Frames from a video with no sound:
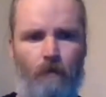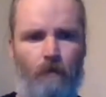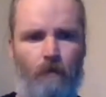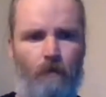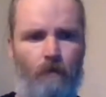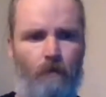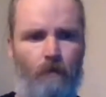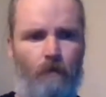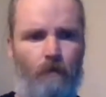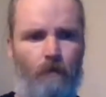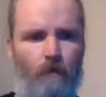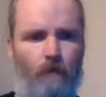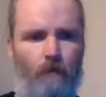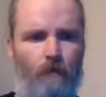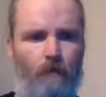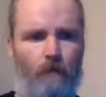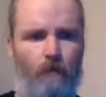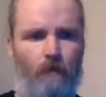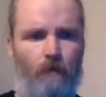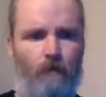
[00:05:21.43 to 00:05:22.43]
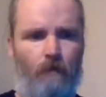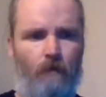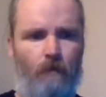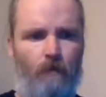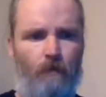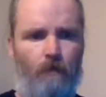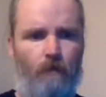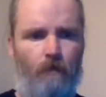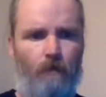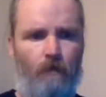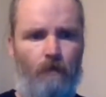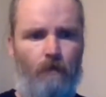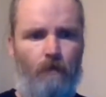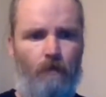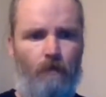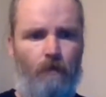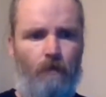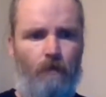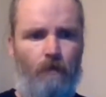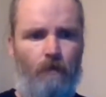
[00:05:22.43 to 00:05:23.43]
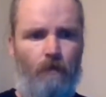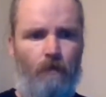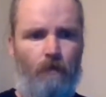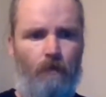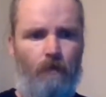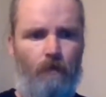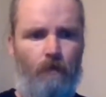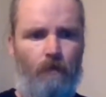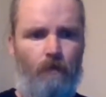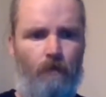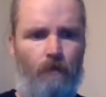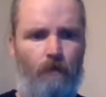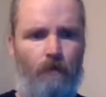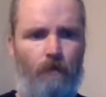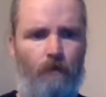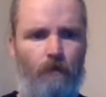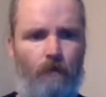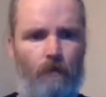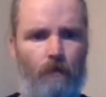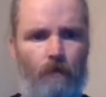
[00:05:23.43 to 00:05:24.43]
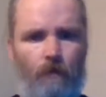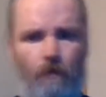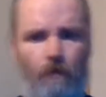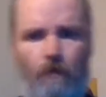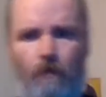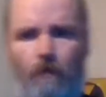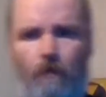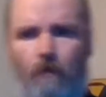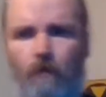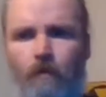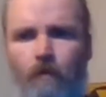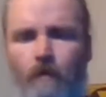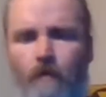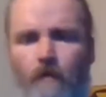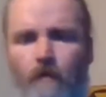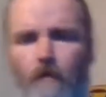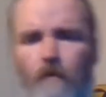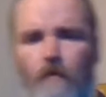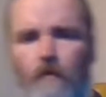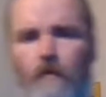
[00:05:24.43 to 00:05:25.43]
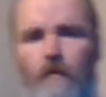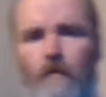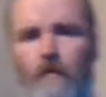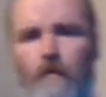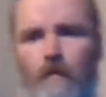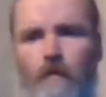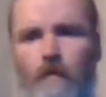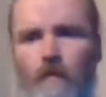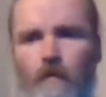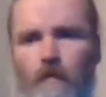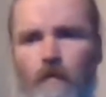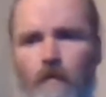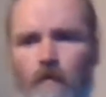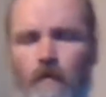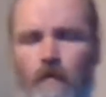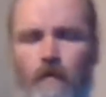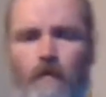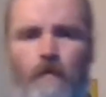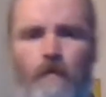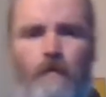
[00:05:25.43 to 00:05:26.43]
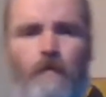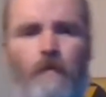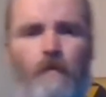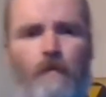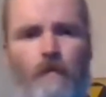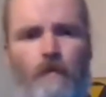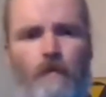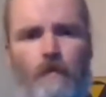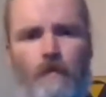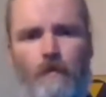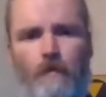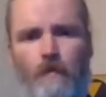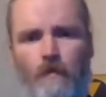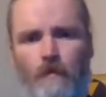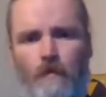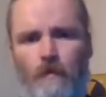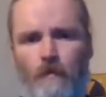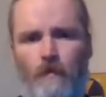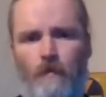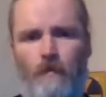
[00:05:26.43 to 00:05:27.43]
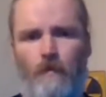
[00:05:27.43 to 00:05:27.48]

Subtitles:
No one is speaking in this clip.